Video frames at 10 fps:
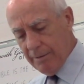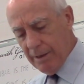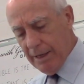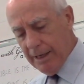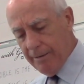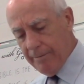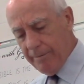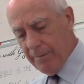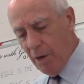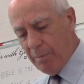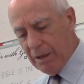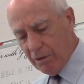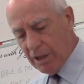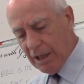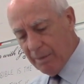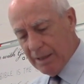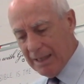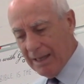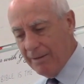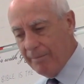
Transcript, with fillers: All right? Appeared to him, it said.